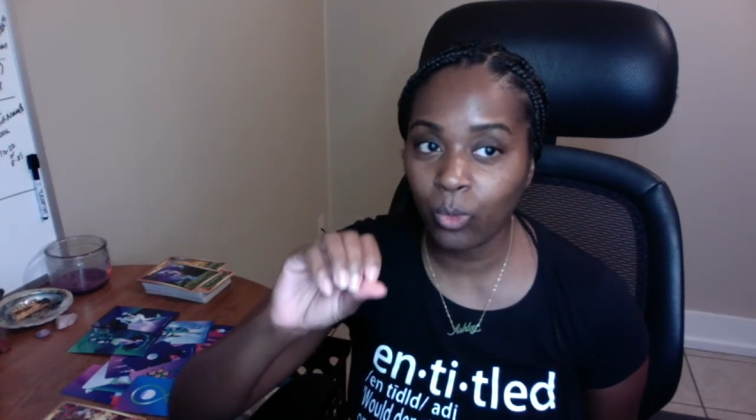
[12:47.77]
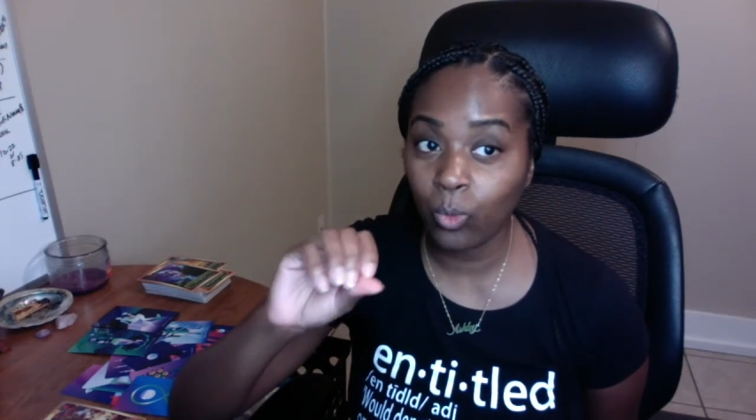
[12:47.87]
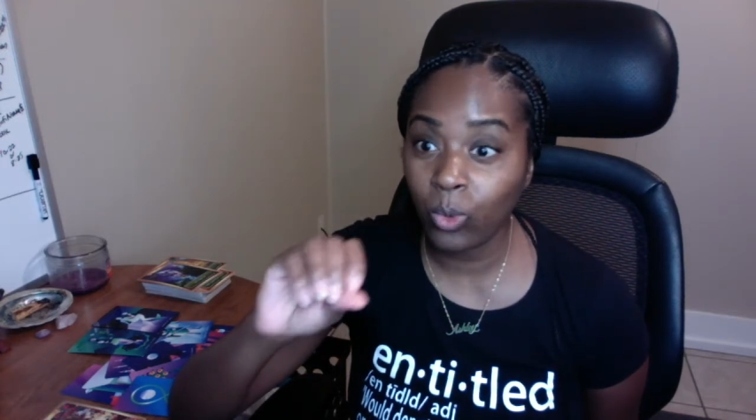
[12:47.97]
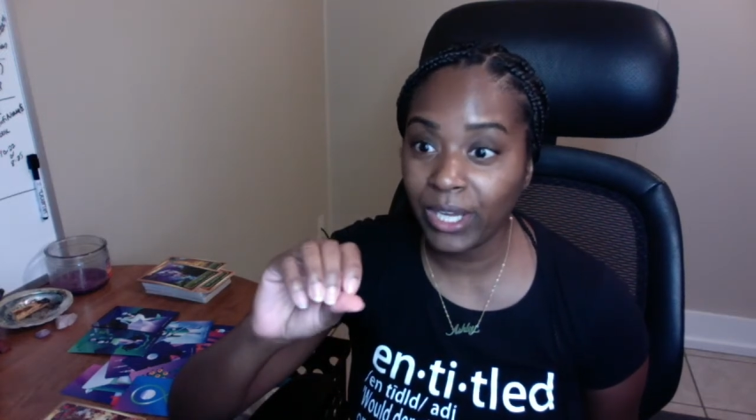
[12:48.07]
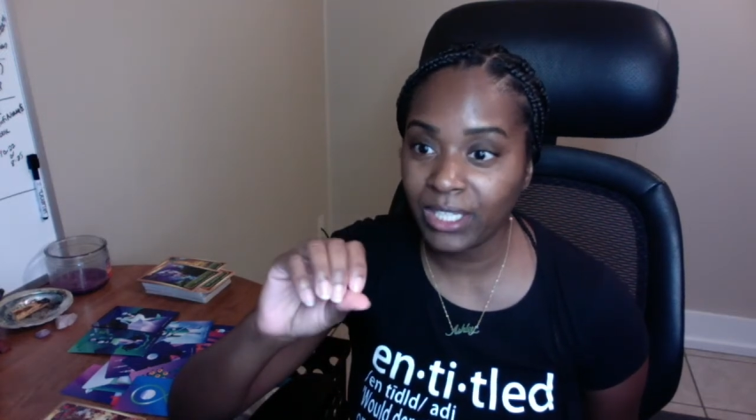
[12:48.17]

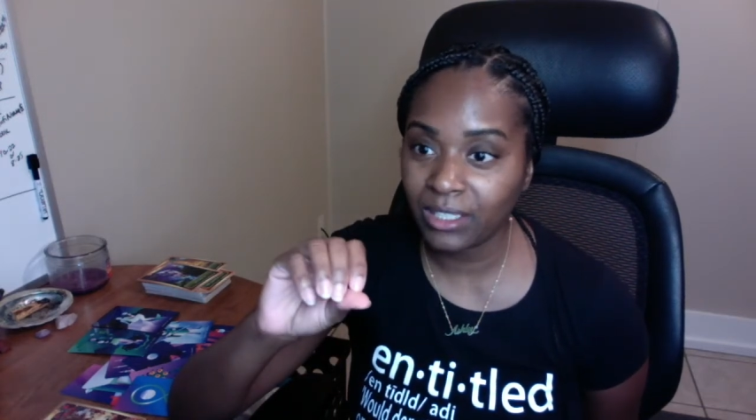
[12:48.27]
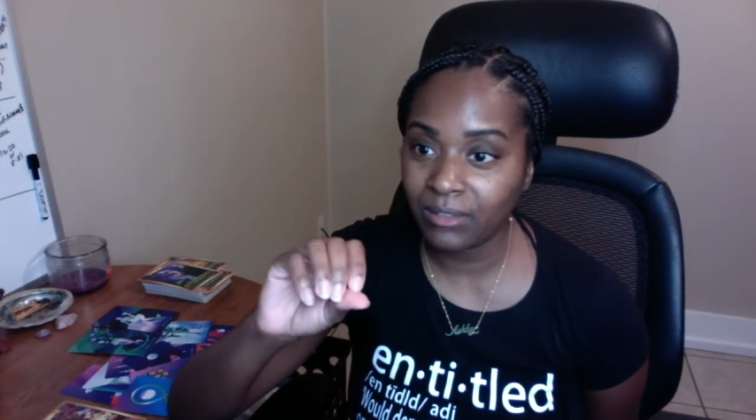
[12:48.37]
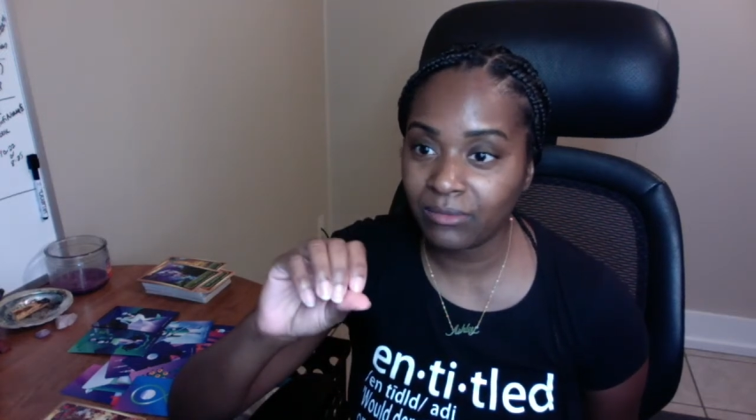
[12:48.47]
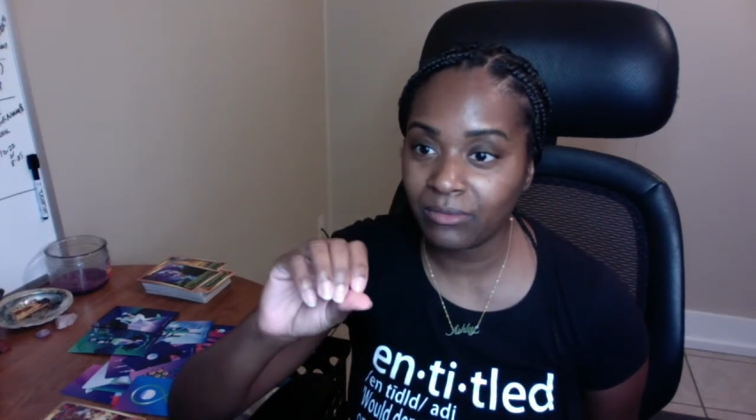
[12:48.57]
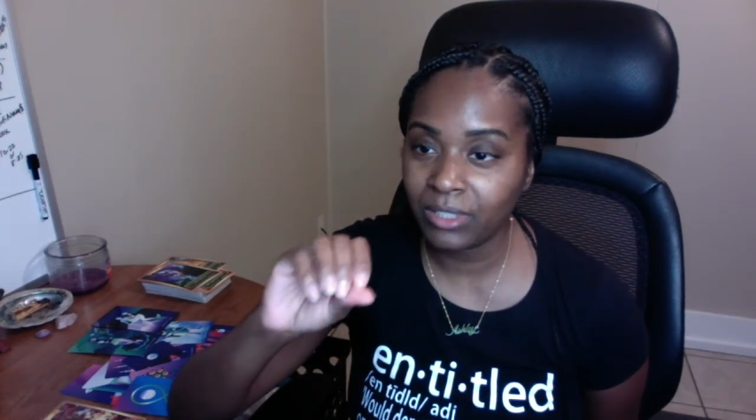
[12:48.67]
what
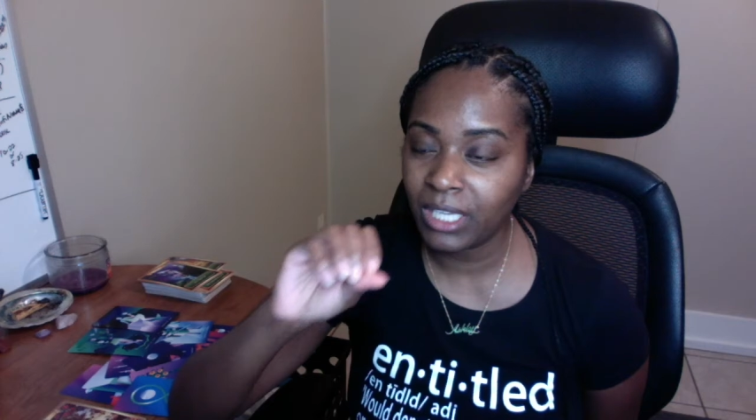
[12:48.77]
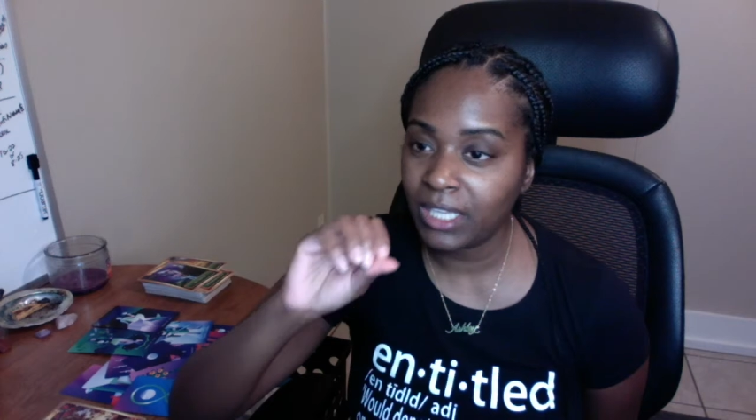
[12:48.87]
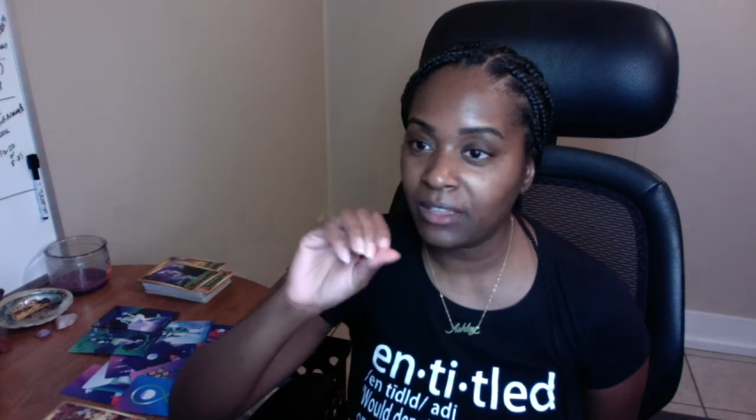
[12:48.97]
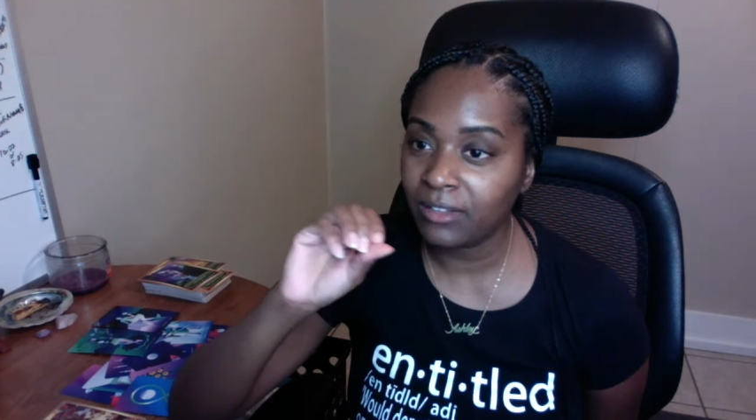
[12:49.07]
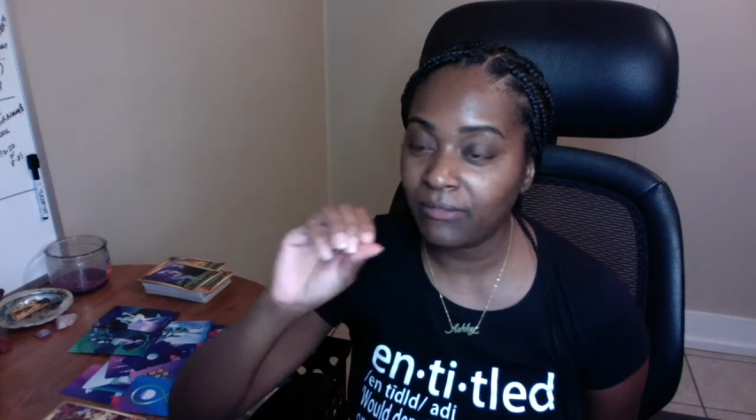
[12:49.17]
if
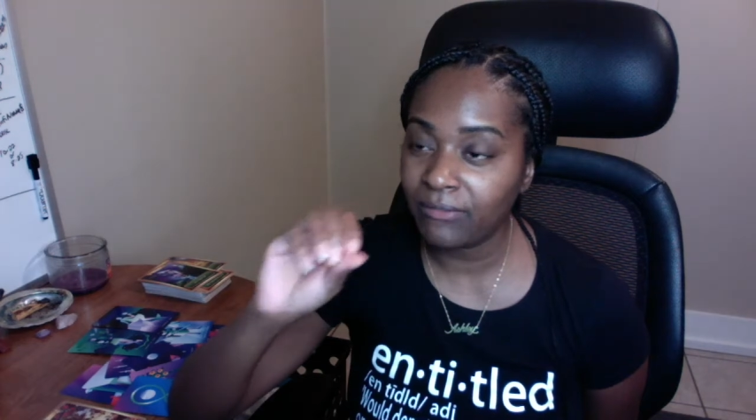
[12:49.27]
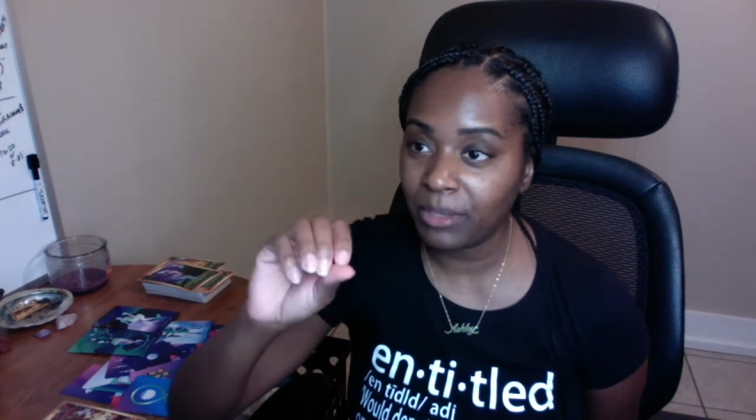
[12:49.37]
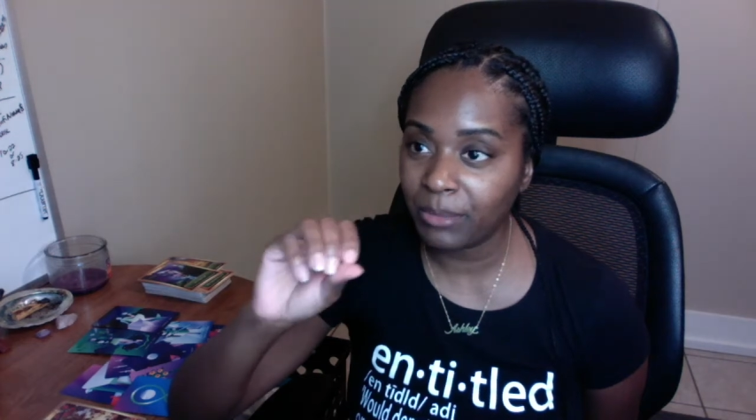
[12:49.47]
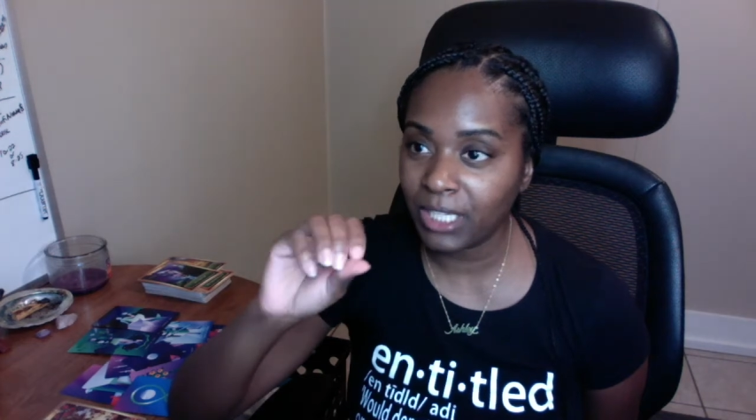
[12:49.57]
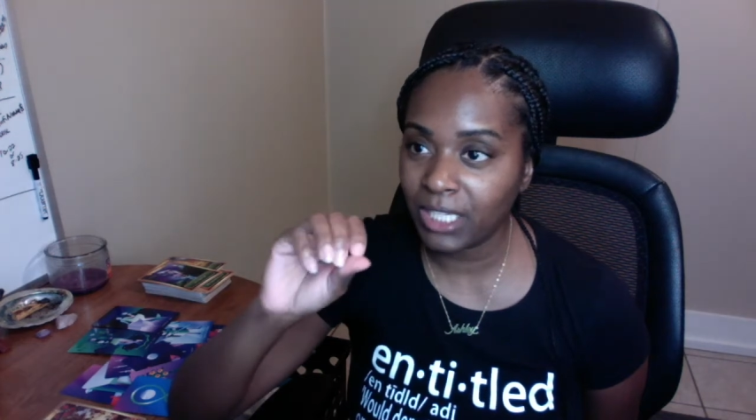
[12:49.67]
the
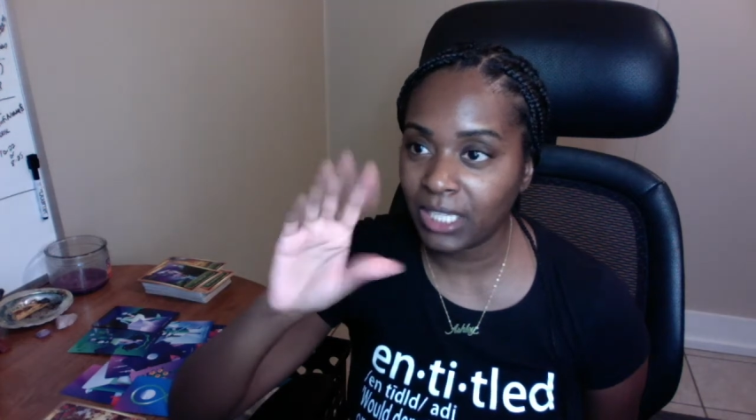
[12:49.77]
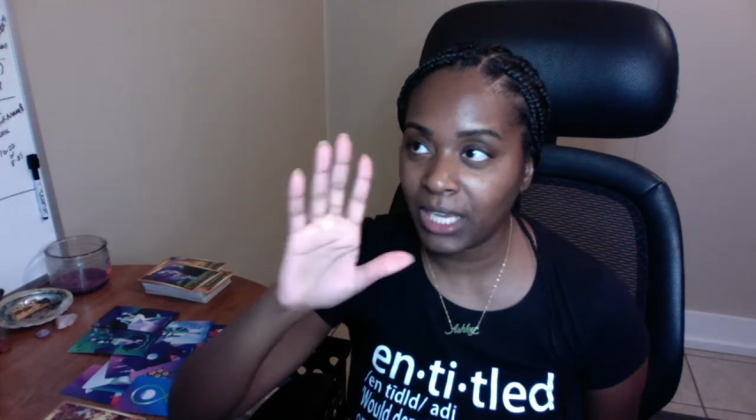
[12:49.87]
feminine?